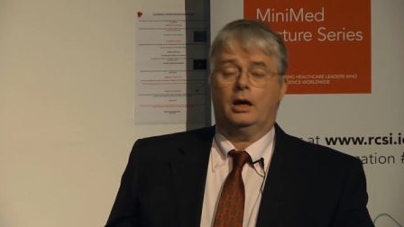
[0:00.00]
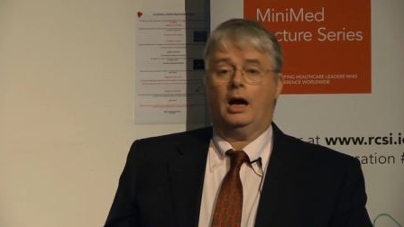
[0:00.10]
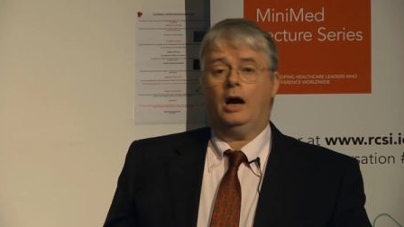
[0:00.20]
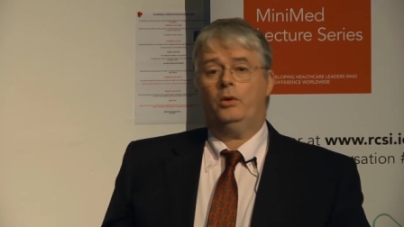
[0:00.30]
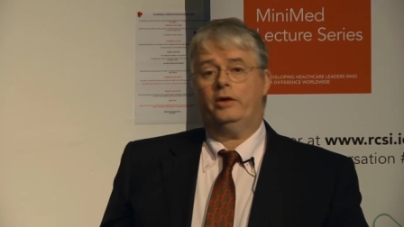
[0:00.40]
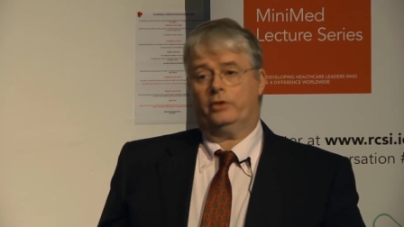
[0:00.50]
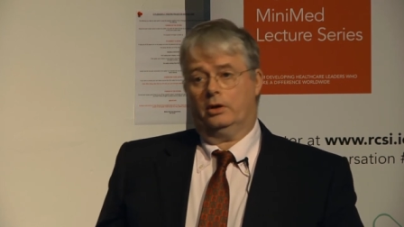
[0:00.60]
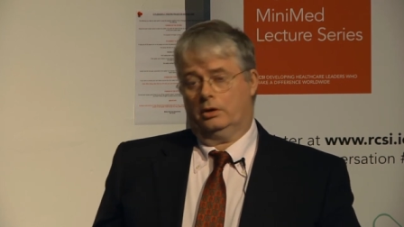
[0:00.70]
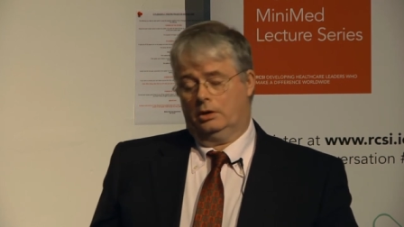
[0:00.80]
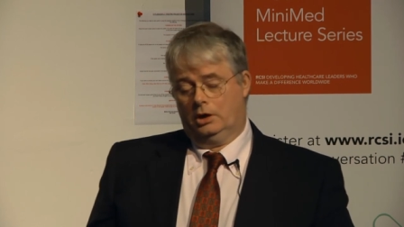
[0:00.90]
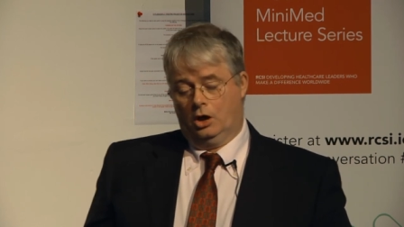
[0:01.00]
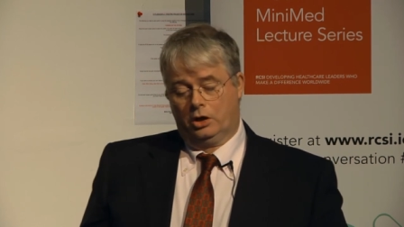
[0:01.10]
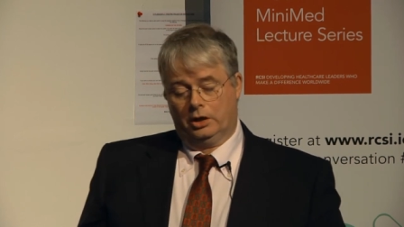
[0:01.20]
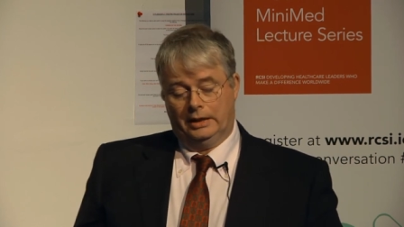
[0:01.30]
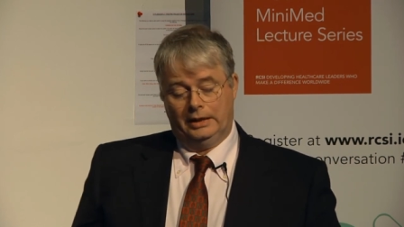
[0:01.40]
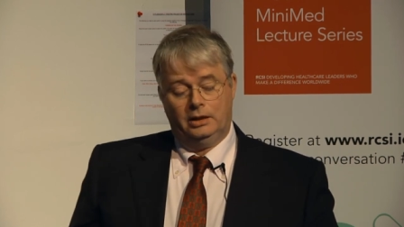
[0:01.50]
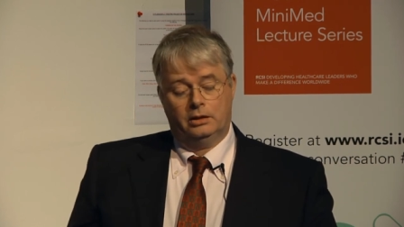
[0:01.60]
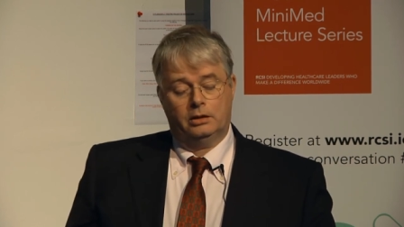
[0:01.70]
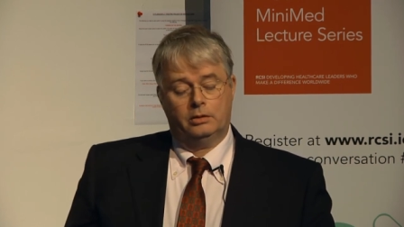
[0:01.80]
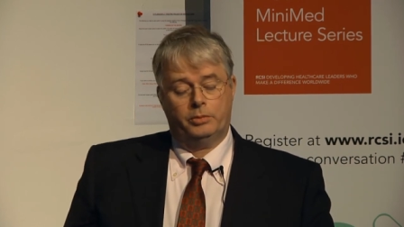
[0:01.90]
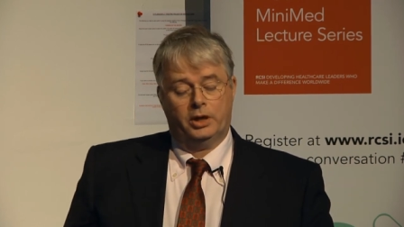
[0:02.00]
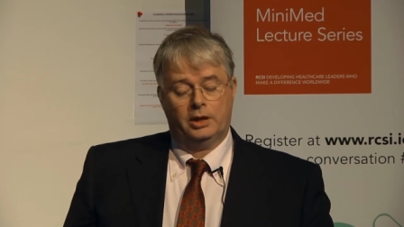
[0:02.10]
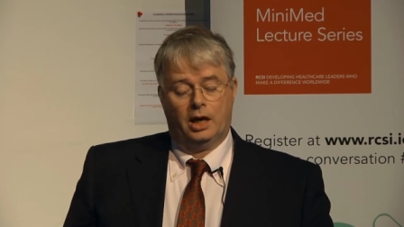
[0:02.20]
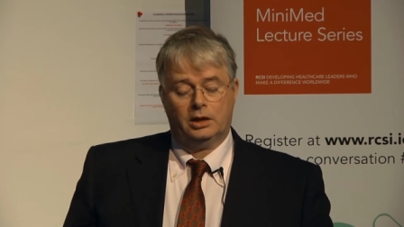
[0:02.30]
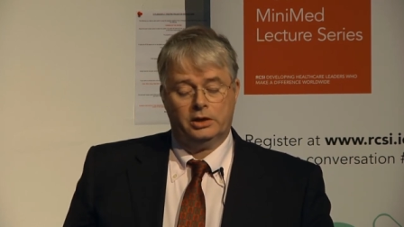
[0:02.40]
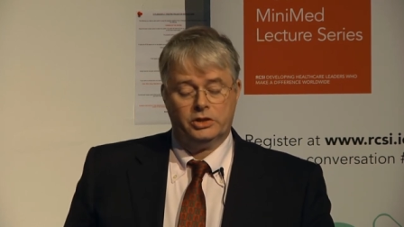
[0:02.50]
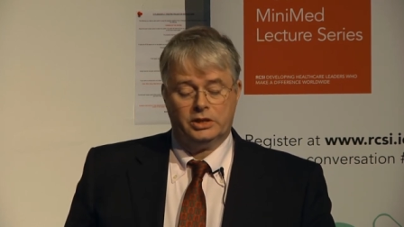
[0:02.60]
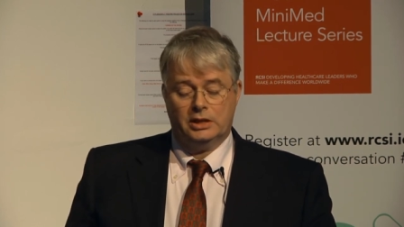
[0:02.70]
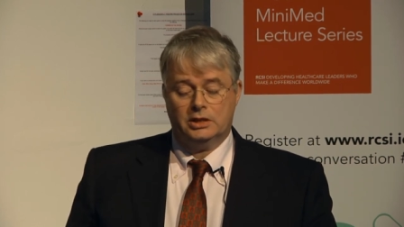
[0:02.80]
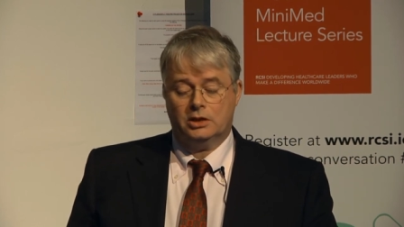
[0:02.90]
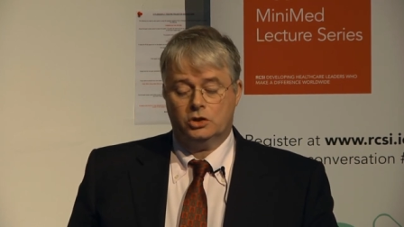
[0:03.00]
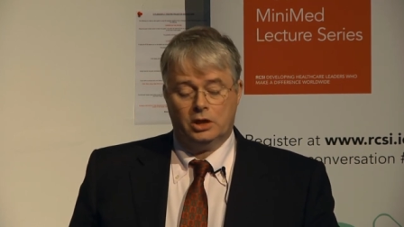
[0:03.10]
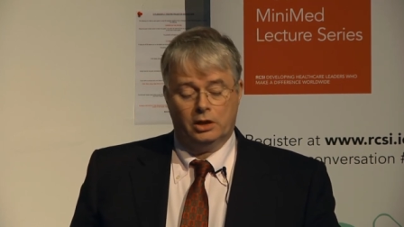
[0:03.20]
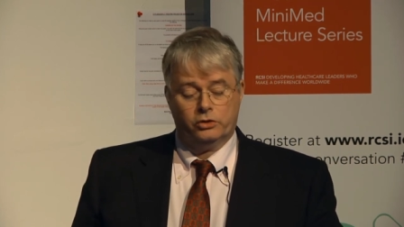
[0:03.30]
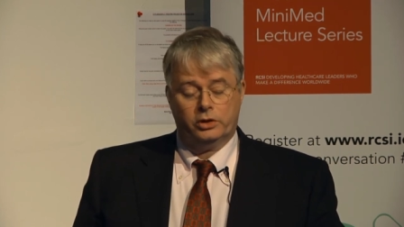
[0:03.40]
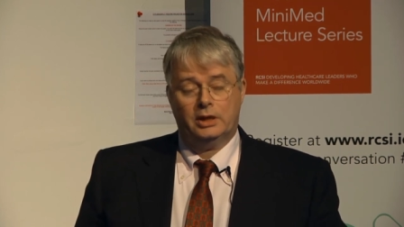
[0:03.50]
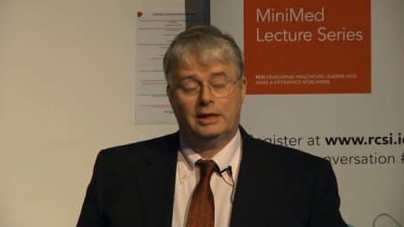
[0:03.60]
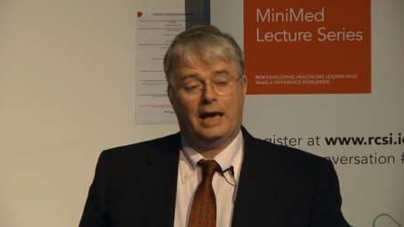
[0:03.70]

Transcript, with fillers: However, luckily, periodontal disease in children and